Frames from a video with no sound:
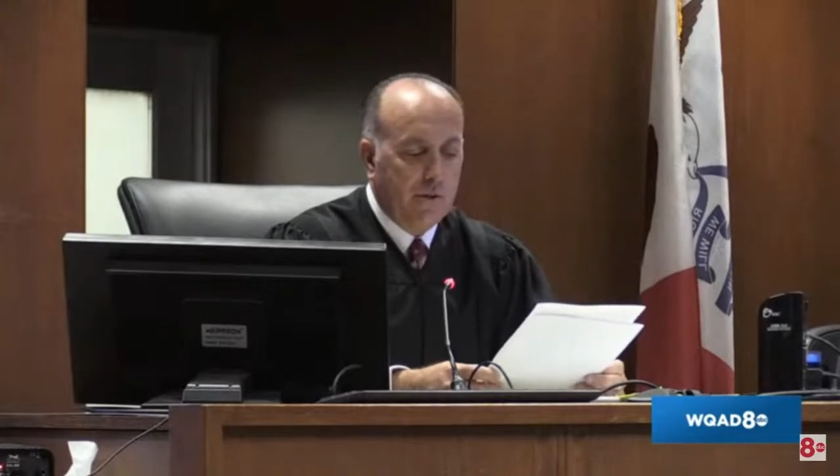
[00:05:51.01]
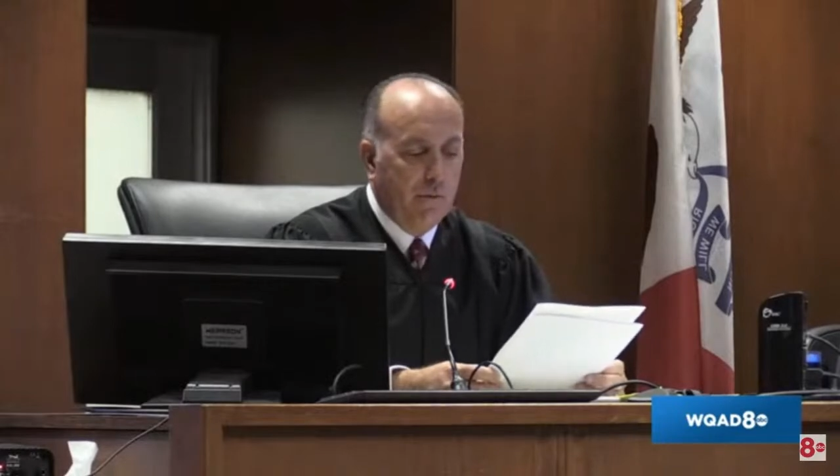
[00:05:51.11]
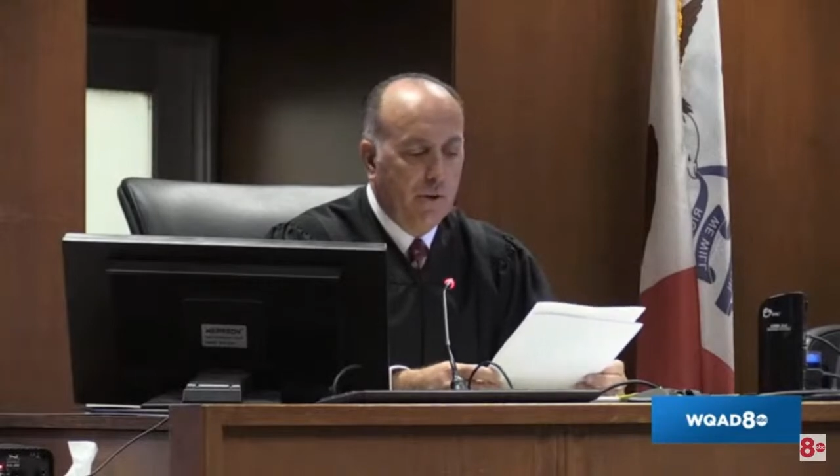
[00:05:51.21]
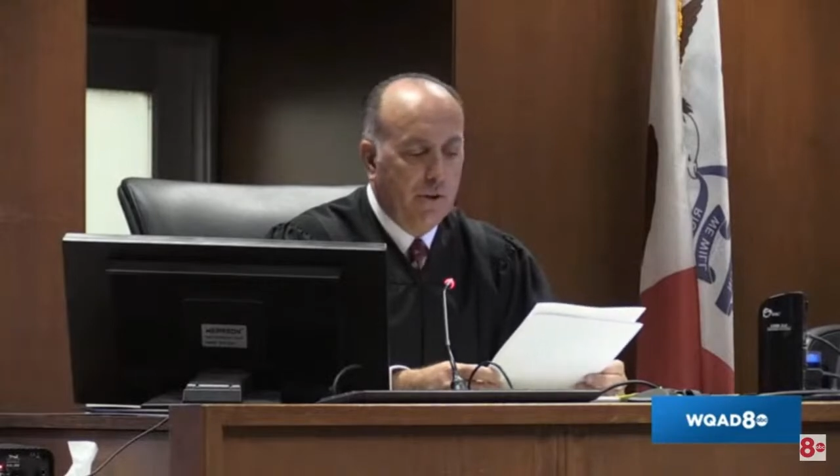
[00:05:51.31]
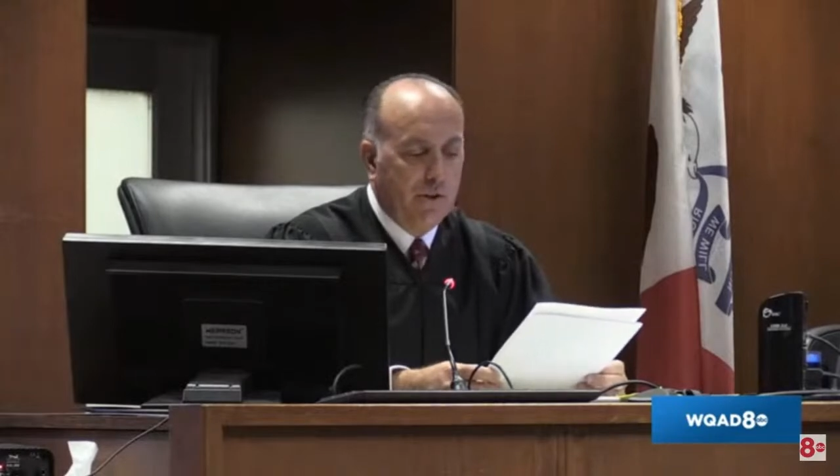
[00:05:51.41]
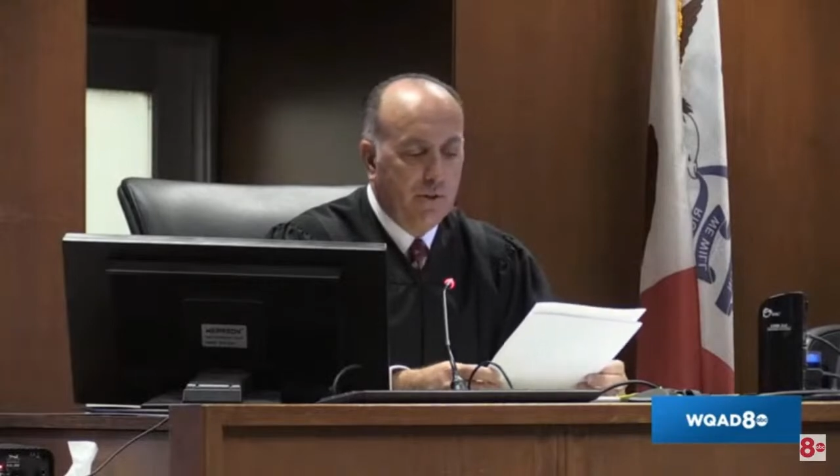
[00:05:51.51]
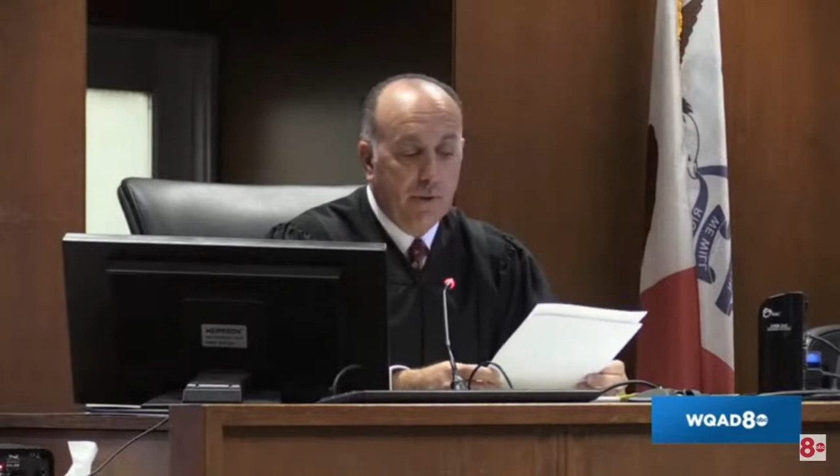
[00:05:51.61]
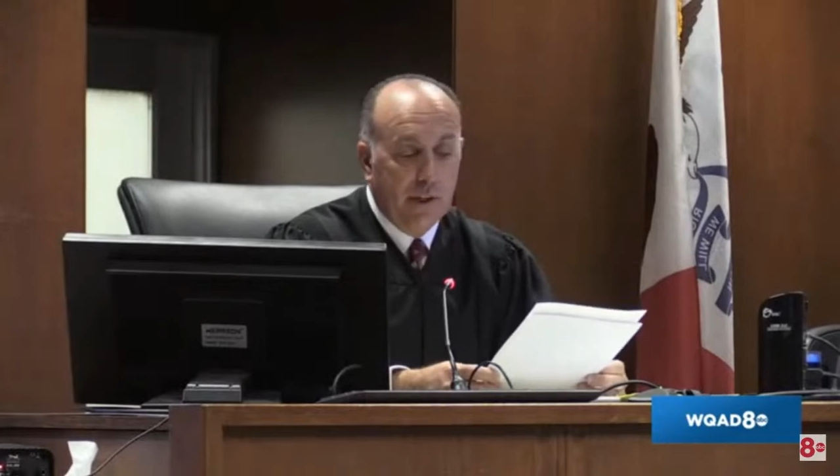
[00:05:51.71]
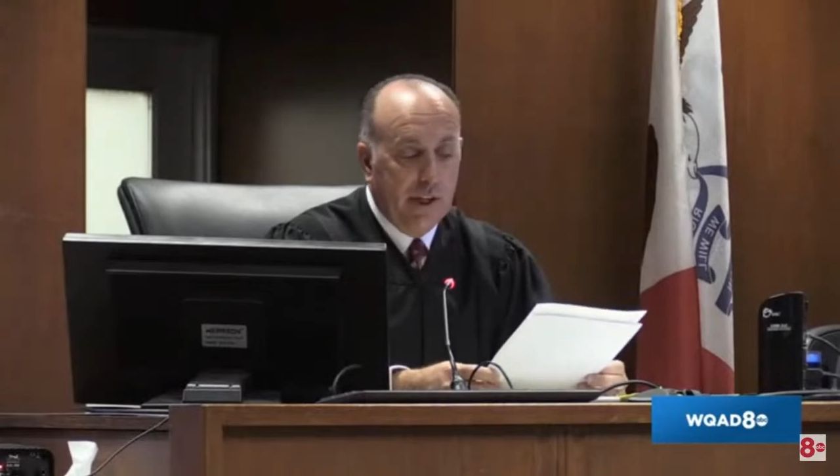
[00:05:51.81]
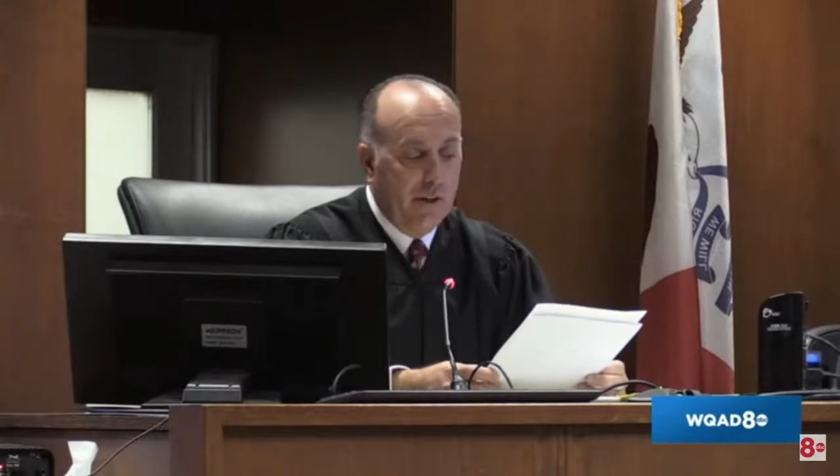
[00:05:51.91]
to decide
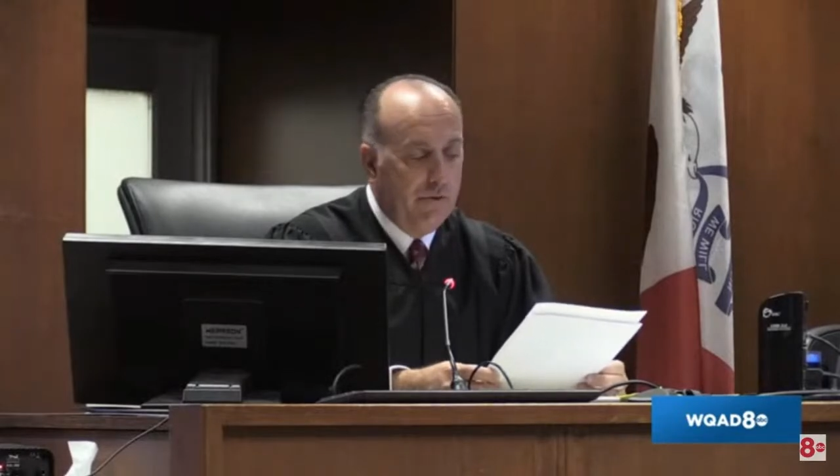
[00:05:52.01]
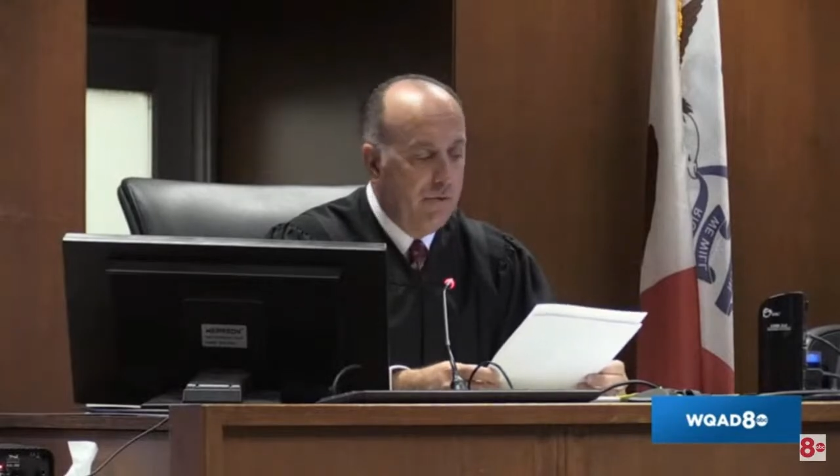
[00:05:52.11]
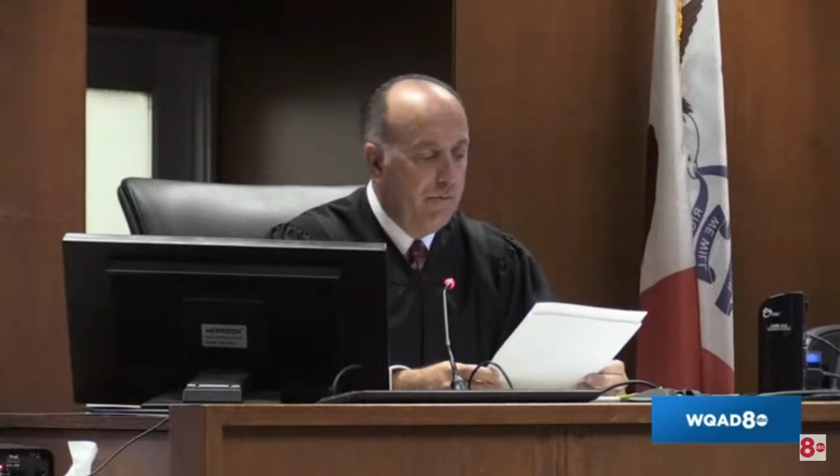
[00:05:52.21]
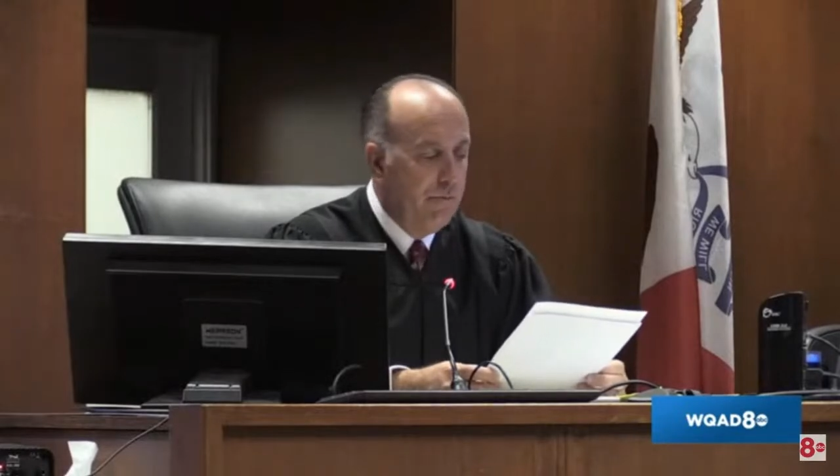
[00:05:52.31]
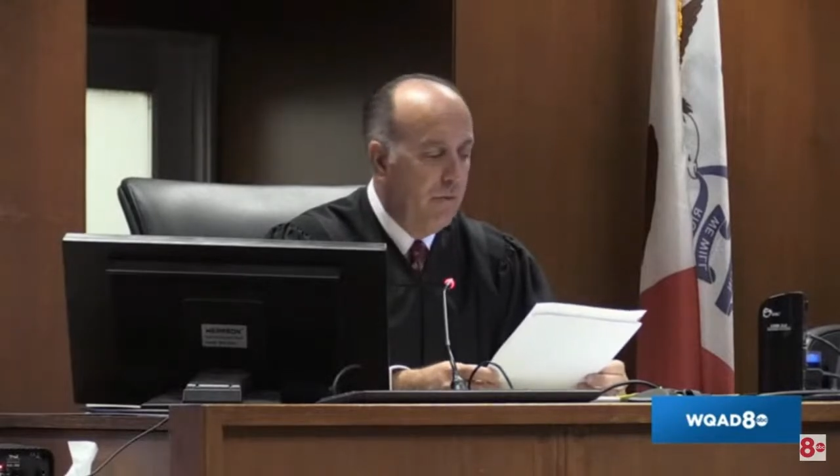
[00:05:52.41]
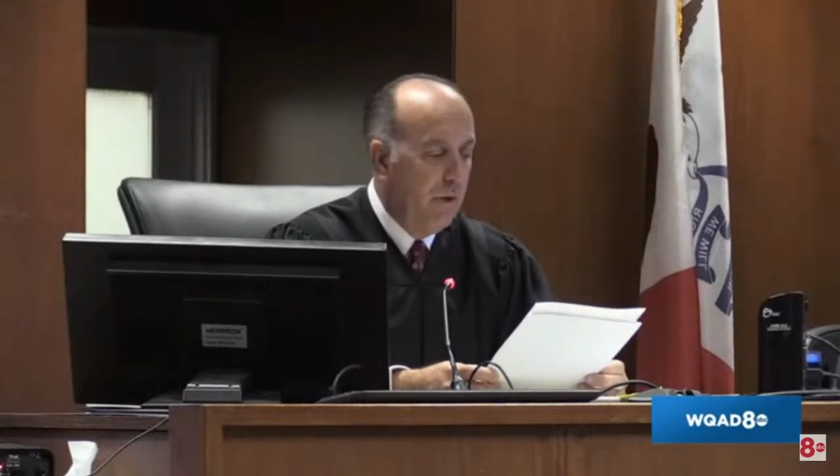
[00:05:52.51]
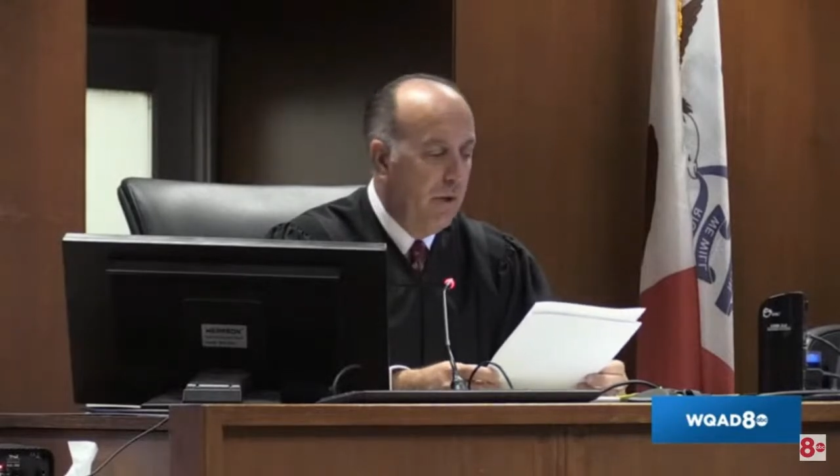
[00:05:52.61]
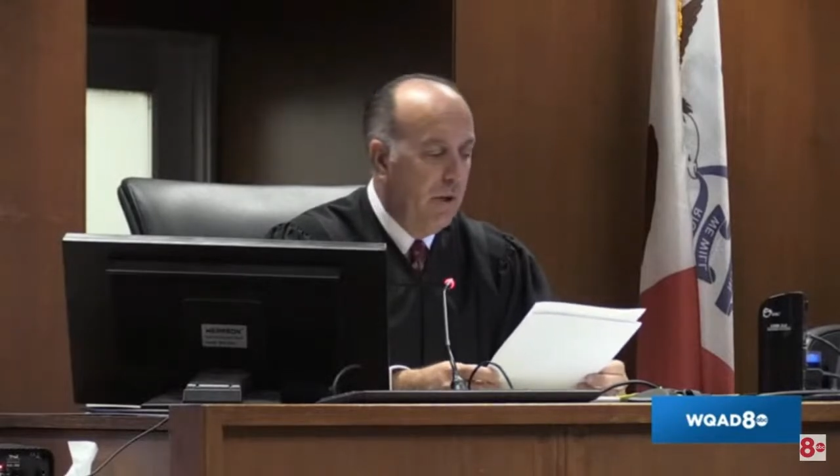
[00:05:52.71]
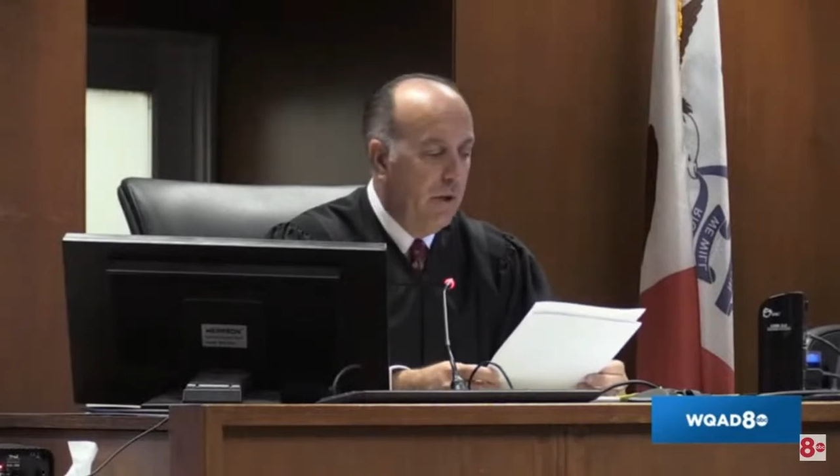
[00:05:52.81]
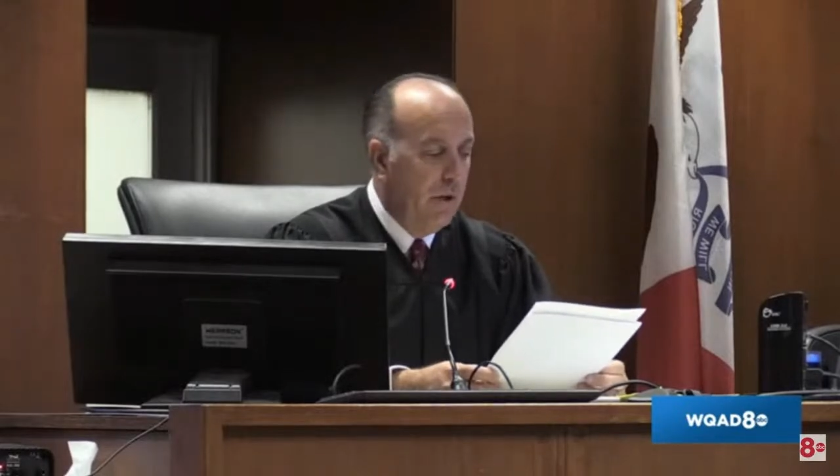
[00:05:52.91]
what testimony to
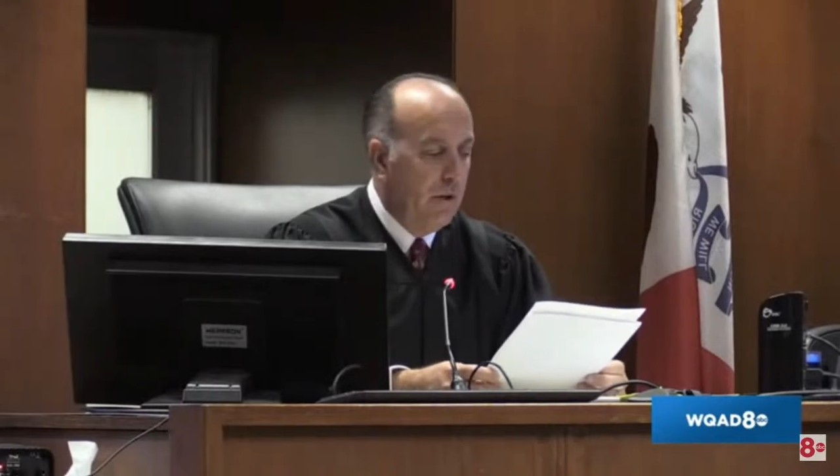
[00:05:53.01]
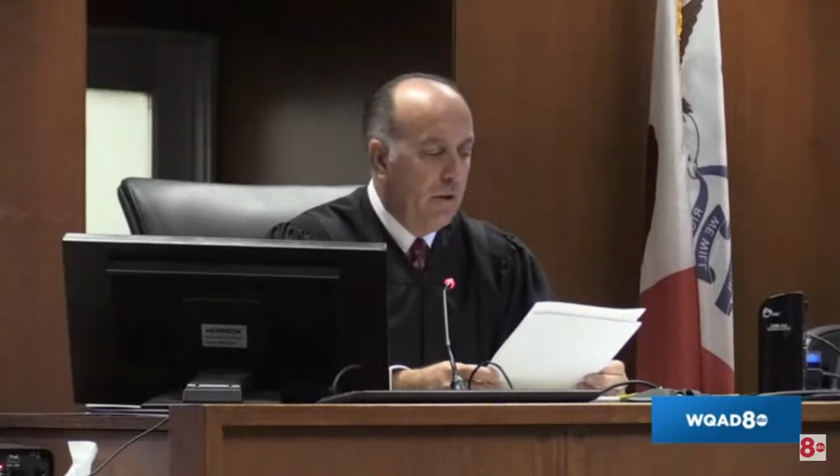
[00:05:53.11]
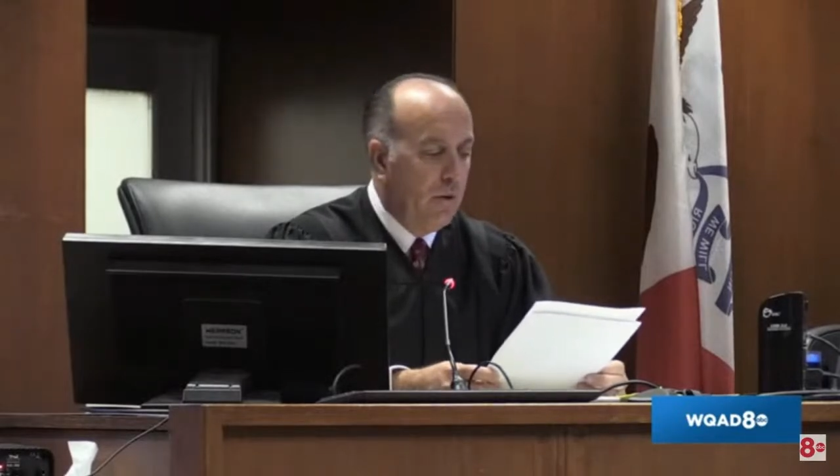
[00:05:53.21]
believe.